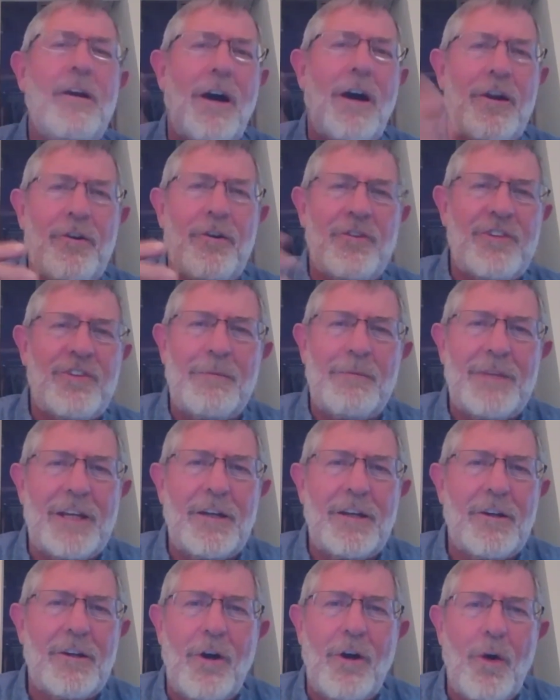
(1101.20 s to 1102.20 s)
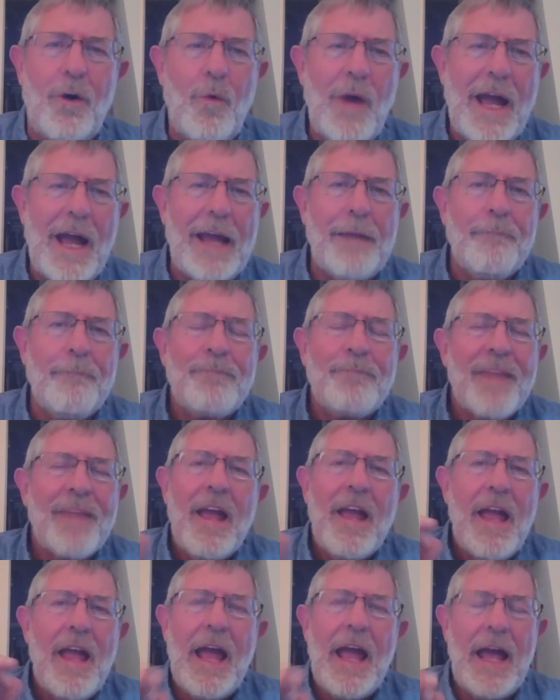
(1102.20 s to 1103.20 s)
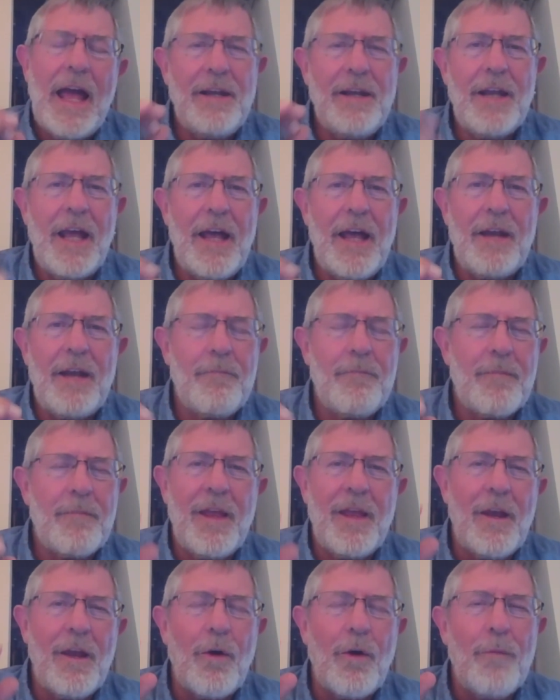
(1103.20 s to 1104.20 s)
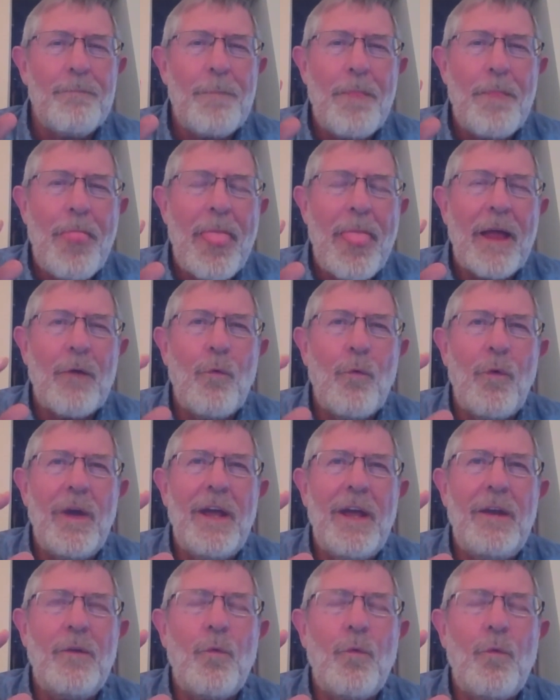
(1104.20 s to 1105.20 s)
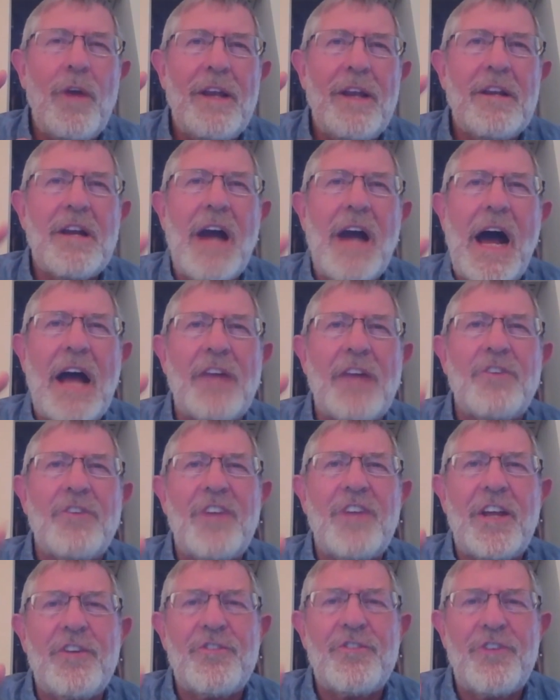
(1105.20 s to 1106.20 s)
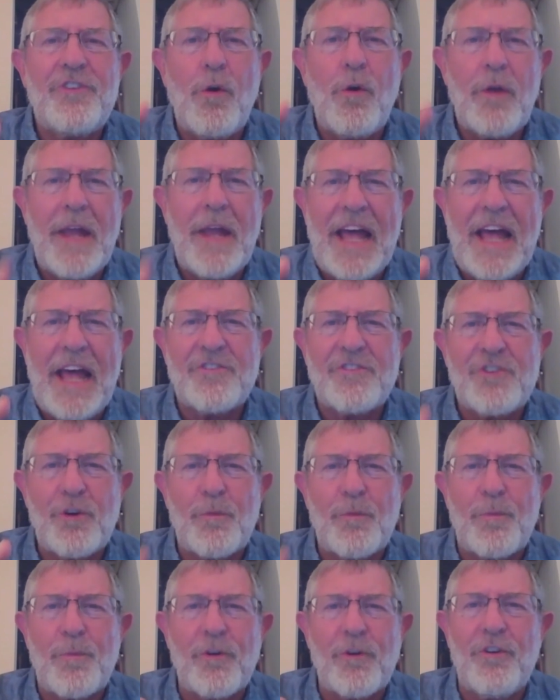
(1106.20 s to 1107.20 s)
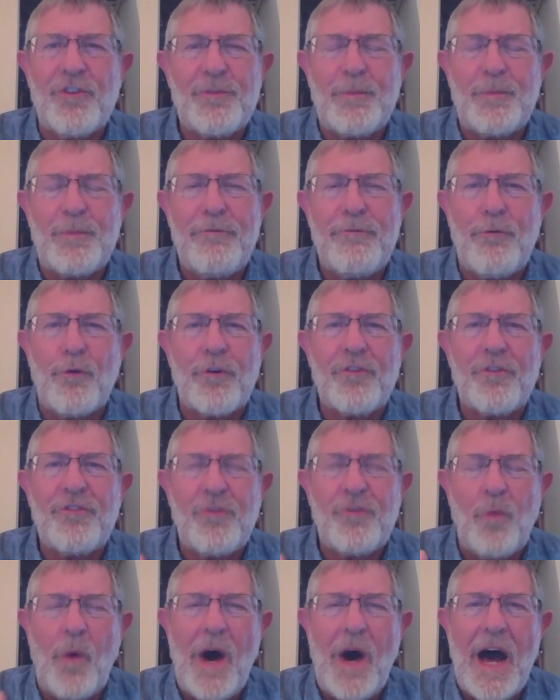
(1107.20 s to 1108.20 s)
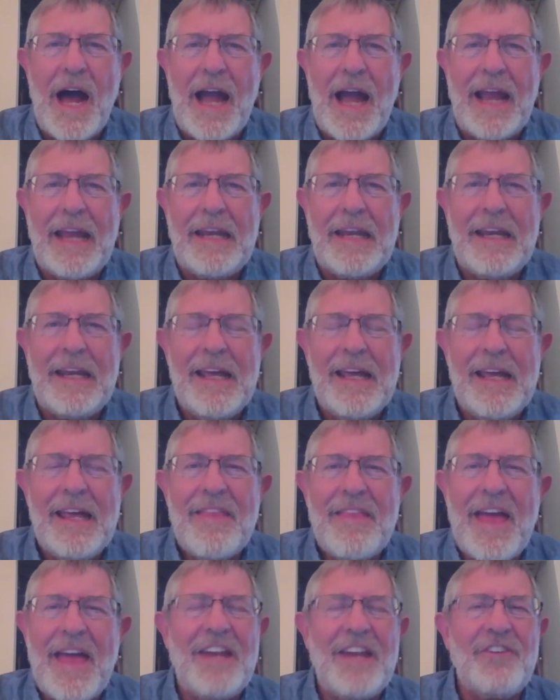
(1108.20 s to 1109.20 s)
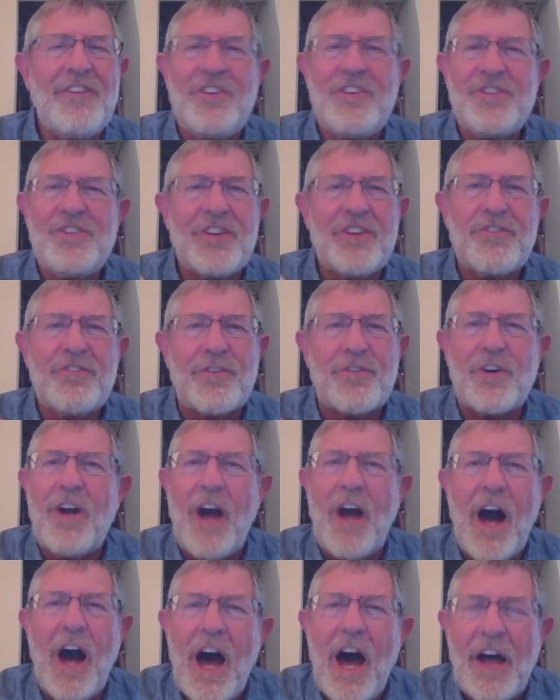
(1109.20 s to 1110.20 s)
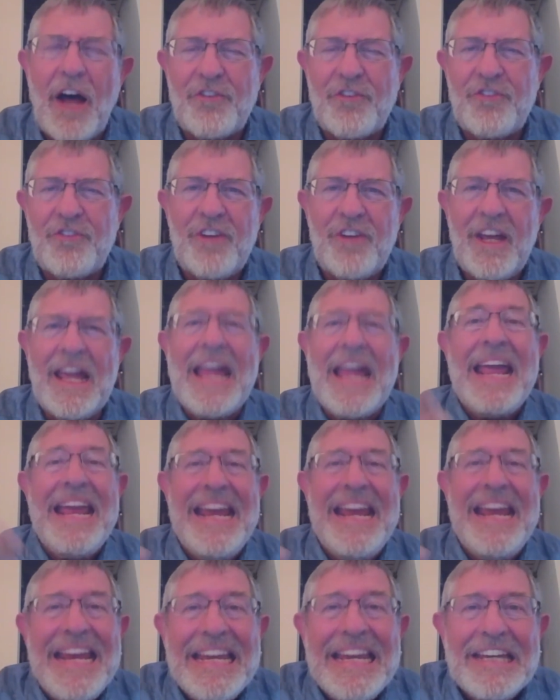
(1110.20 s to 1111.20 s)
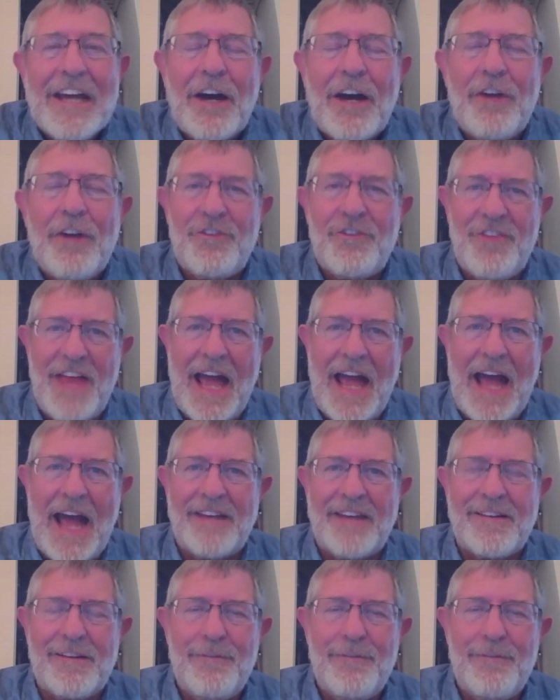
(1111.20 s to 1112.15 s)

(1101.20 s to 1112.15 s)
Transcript: yawn or something and go away. And you know, when God says, don't cast your pearls before swine, that isn't just for us. He does that.